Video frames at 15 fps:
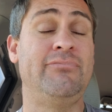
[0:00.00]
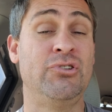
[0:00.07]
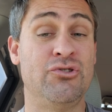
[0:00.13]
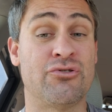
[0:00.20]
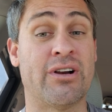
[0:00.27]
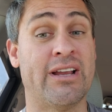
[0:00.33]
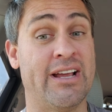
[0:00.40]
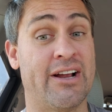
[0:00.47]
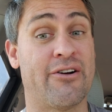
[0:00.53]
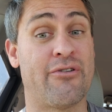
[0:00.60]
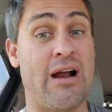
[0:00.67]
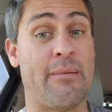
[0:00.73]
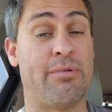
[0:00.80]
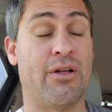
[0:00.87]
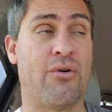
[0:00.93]
drinking a
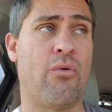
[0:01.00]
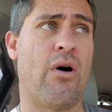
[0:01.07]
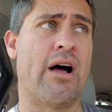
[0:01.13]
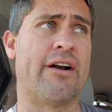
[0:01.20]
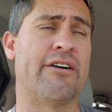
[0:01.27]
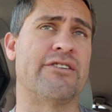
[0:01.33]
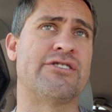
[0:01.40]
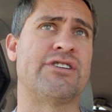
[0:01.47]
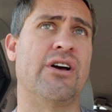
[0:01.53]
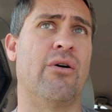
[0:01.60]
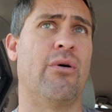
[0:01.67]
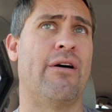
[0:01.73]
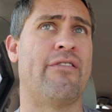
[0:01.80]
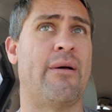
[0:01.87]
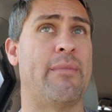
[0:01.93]
crap load of water. So
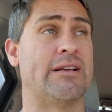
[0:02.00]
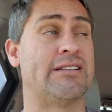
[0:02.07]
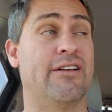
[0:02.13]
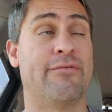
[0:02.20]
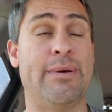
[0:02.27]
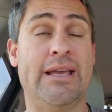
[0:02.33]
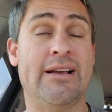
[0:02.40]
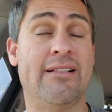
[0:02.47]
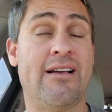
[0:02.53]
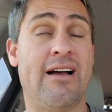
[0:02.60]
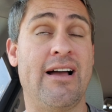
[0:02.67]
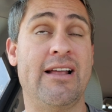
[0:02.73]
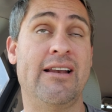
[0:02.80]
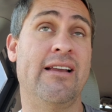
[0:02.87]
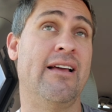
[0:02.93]
I find myself peeing a
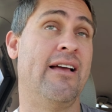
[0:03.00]
lot.